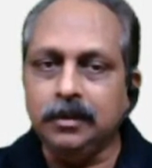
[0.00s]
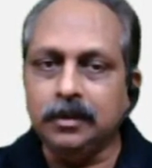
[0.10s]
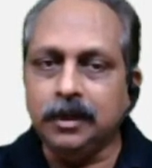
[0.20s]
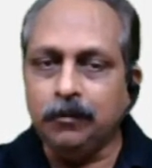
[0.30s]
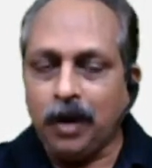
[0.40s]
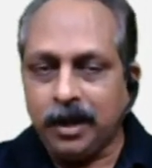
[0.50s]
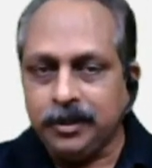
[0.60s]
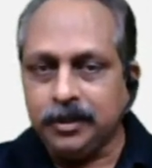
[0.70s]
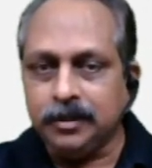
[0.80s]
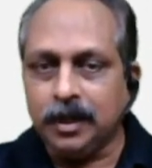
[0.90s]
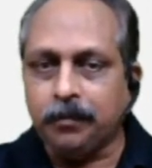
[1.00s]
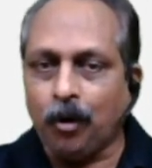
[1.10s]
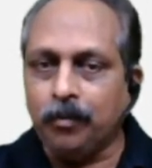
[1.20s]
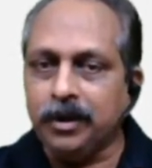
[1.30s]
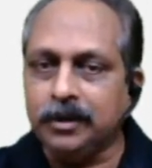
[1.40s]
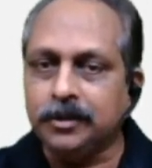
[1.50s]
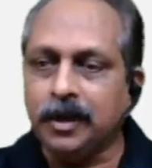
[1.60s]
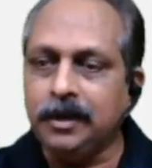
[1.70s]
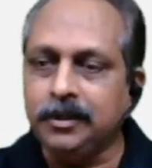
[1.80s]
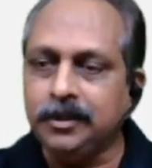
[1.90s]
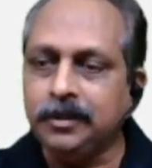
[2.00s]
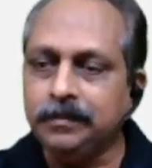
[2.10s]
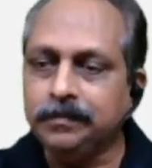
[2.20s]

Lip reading: devices at prominent sites.